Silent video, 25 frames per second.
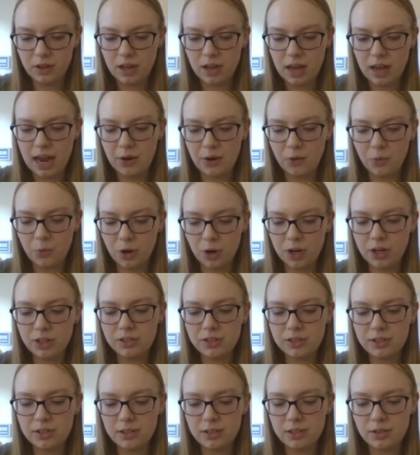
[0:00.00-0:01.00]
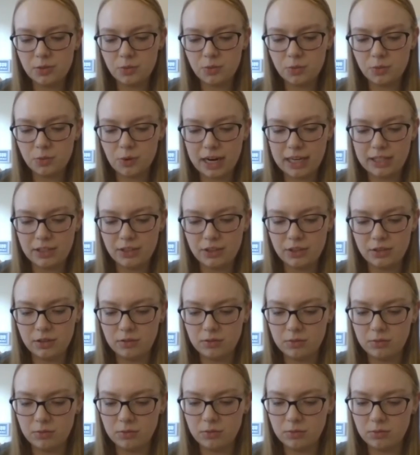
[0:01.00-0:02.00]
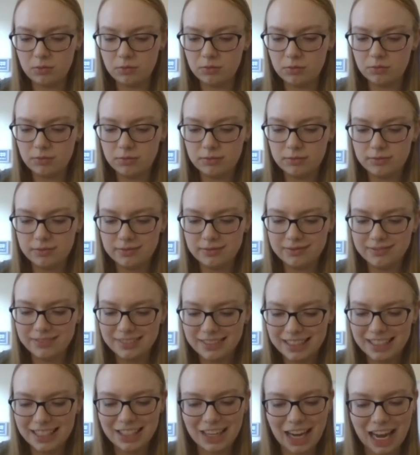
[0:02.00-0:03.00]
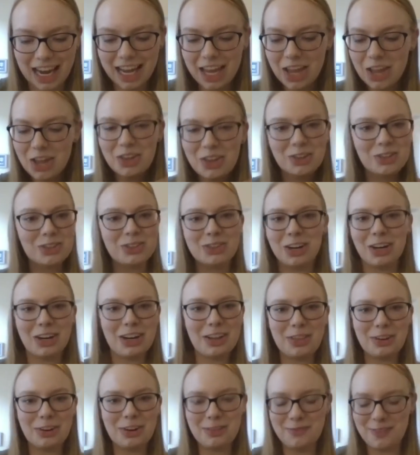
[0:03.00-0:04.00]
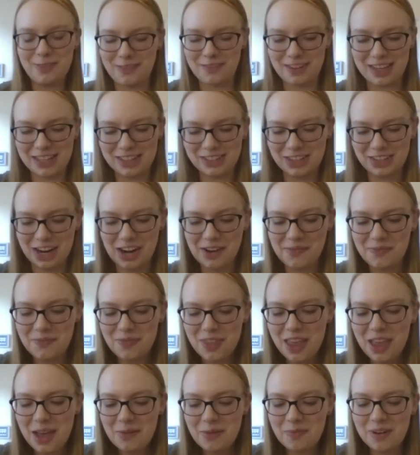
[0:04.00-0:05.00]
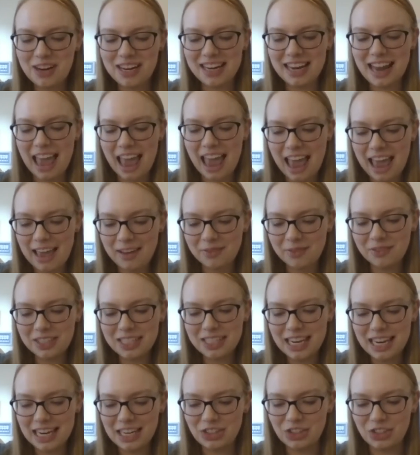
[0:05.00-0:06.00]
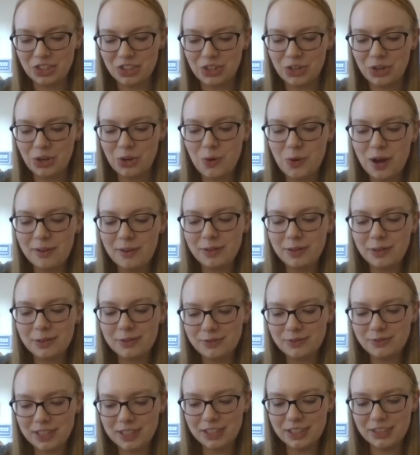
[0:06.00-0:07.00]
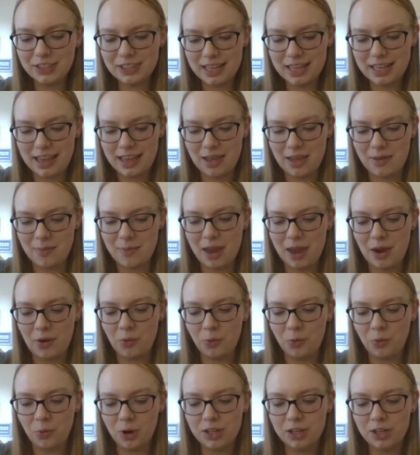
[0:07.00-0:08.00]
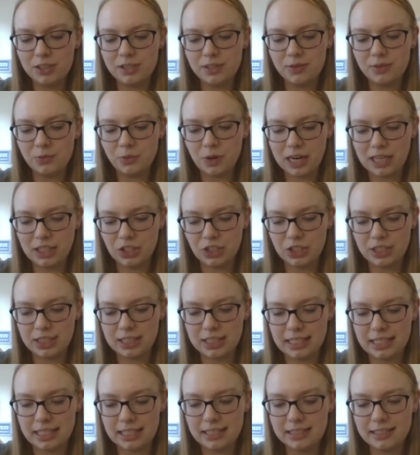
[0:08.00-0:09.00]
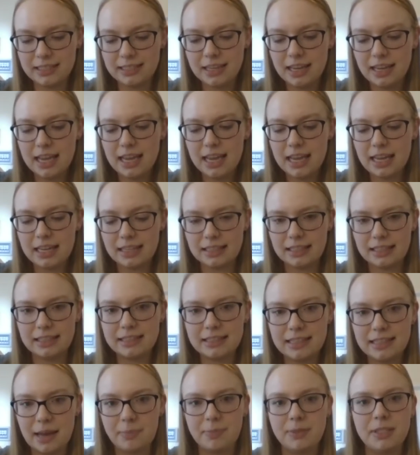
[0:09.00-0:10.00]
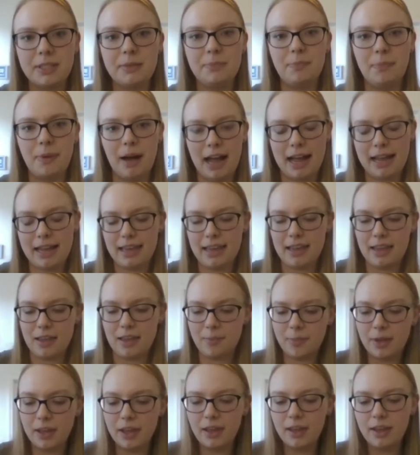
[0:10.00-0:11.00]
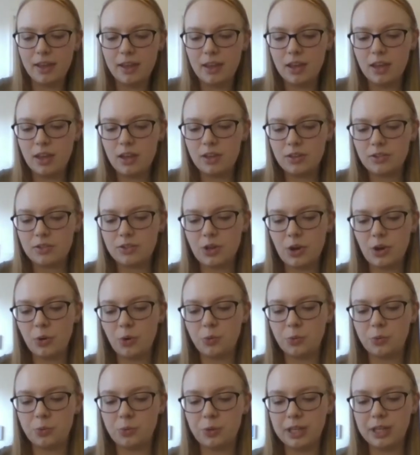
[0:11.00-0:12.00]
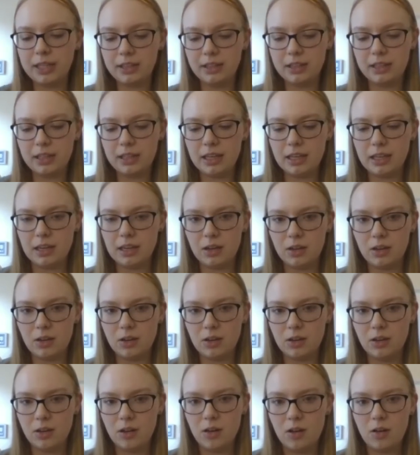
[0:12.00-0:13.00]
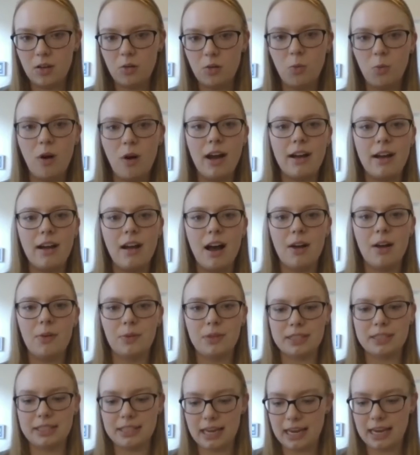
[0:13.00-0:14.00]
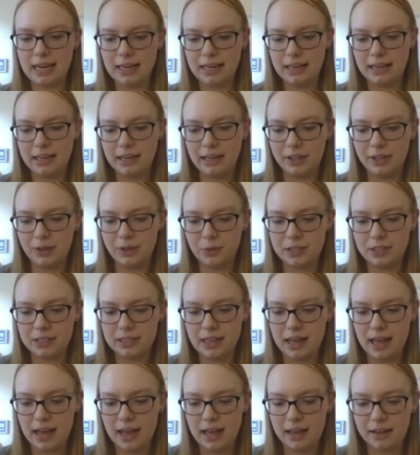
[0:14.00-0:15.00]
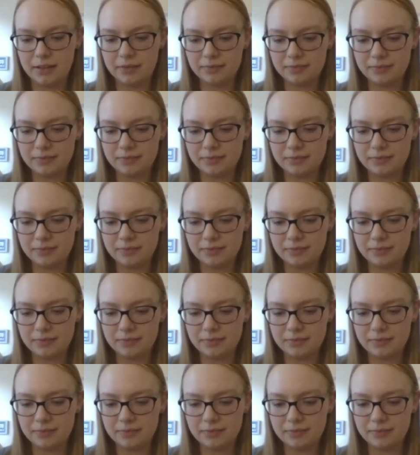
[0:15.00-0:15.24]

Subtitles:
works right..." Okay, start at 35 again, sorry. "But in every nation, whoever fears him and works in righteousness is accepted by him." So really, what God was saying here was that